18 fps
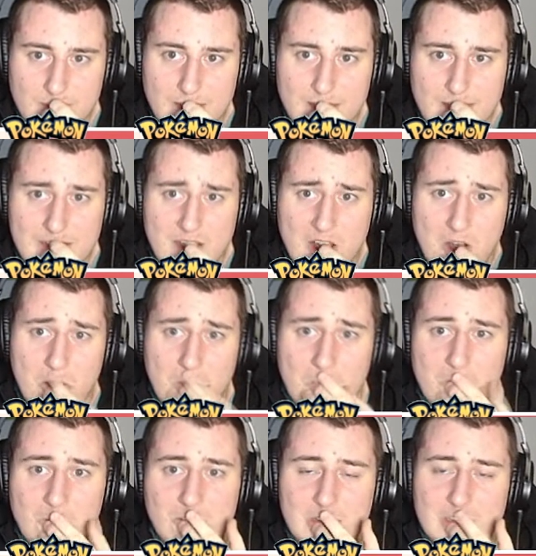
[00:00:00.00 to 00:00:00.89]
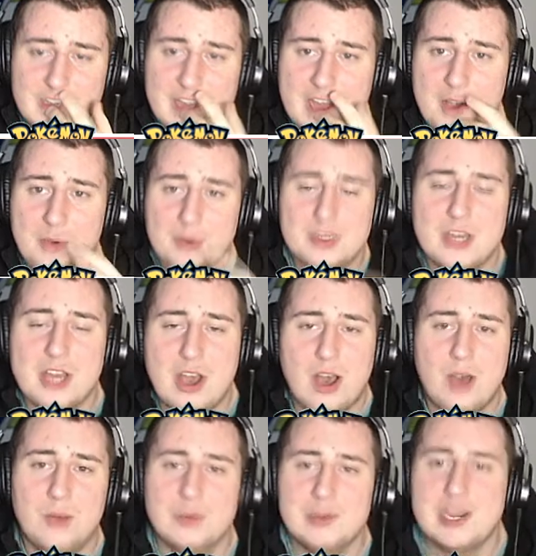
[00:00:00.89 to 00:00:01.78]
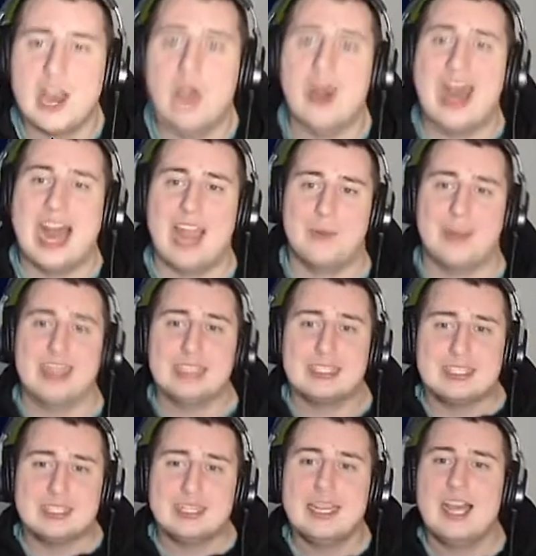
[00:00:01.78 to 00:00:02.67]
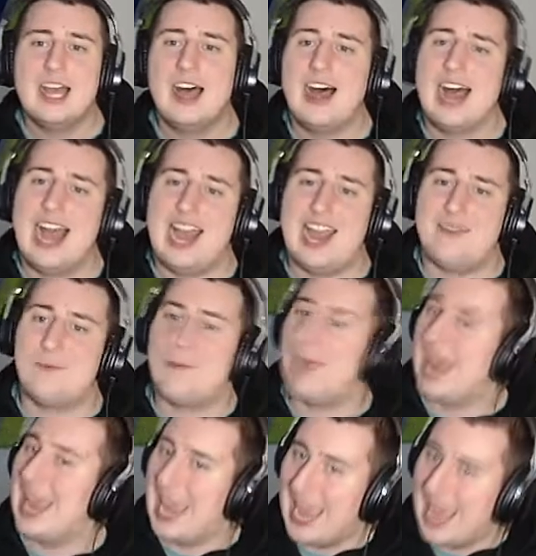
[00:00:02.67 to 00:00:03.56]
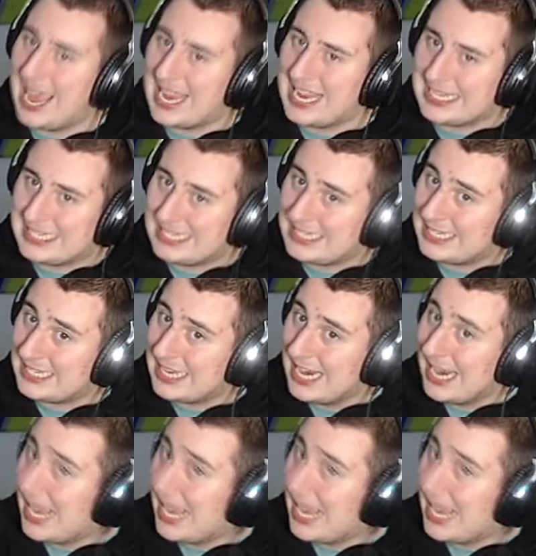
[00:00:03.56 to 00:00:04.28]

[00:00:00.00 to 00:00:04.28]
No, no, no, no, Iris. Iris!